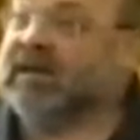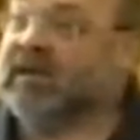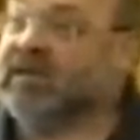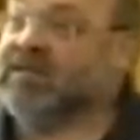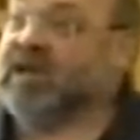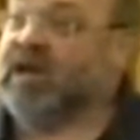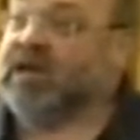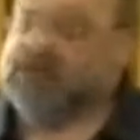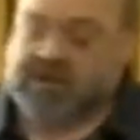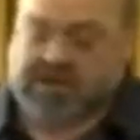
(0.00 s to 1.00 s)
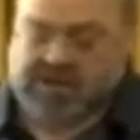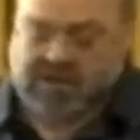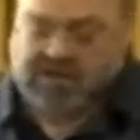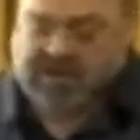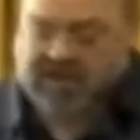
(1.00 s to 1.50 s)
its own,
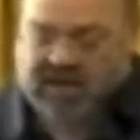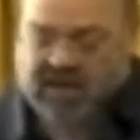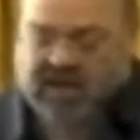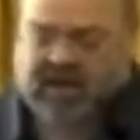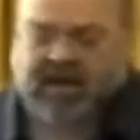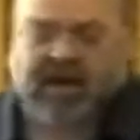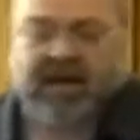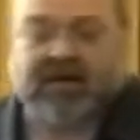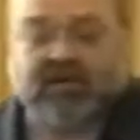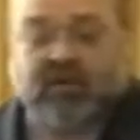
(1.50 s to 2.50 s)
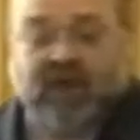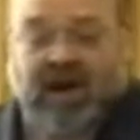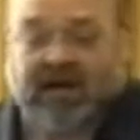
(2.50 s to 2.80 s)
and you might